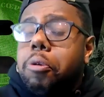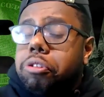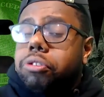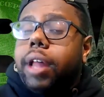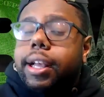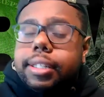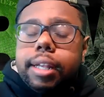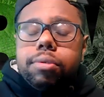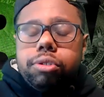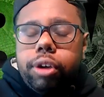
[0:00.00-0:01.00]
was, like I said,
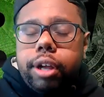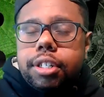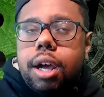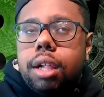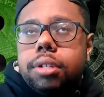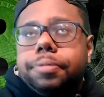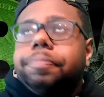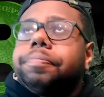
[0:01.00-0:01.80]
it was $300,